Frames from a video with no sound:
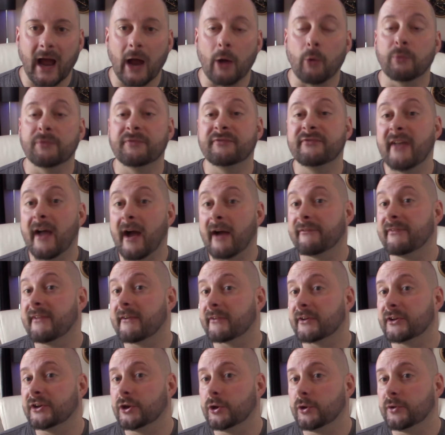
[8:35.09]
I've never
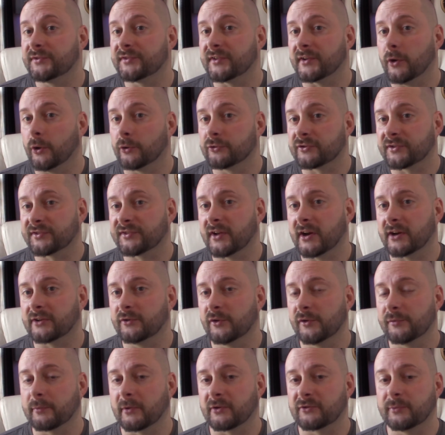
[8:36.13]
used an ultrasonic
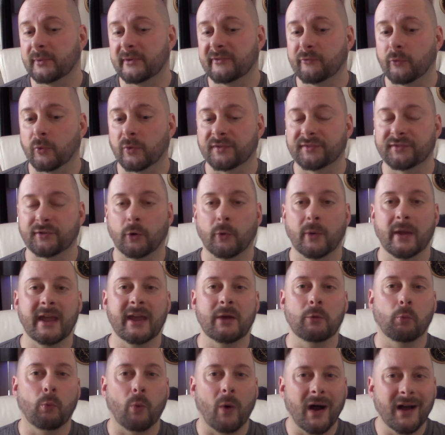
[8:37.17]
toothbrush before, so
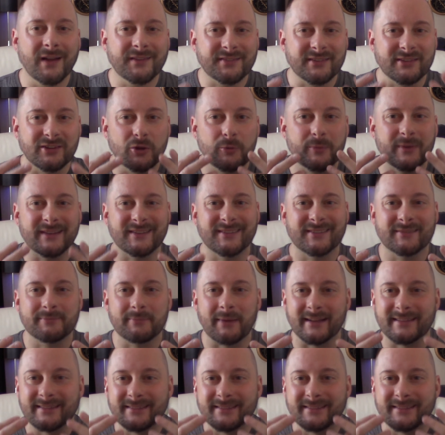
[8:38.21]
it was a little bit,